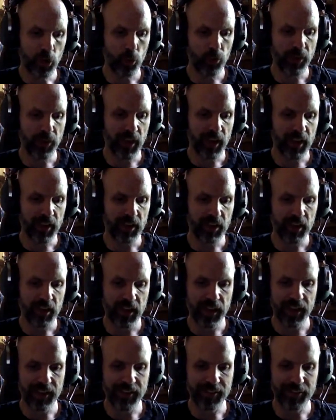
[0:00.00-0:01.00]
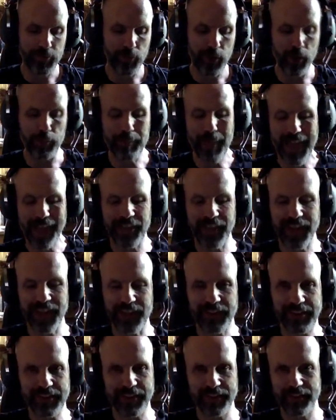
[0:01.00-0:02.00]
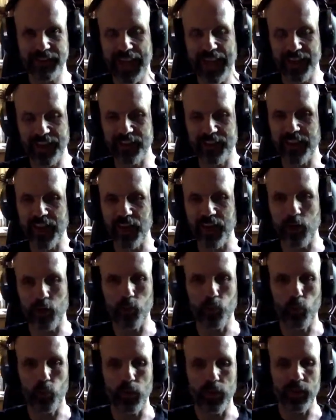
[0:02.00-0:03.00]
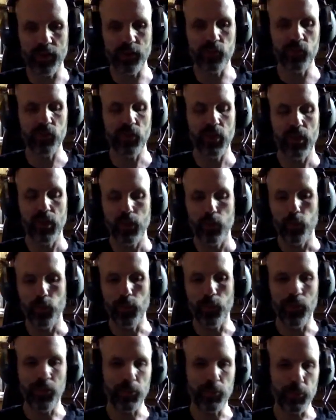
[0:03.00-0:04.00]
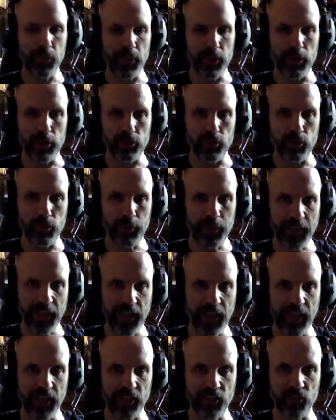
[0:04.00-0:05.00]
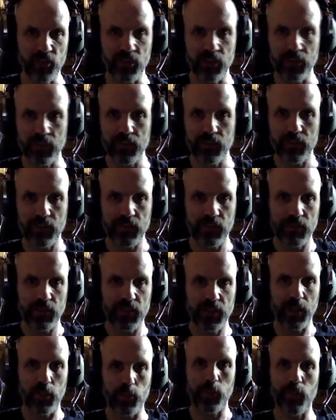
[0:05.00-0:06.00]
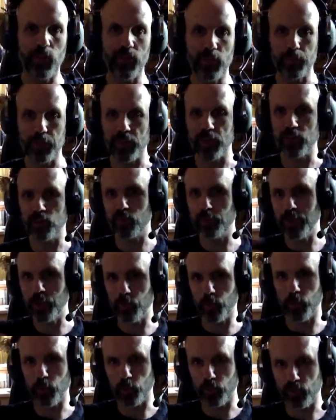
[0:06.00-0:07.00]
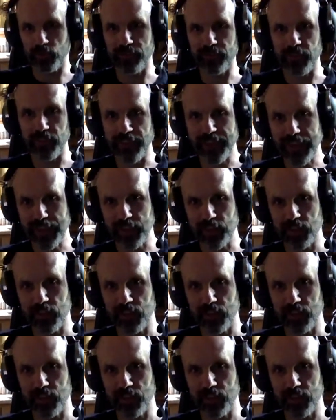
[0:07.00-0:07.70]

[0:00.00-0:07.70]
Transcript: that our mandate handed down was we want the players to be kings. We want the players to be rulers of the land.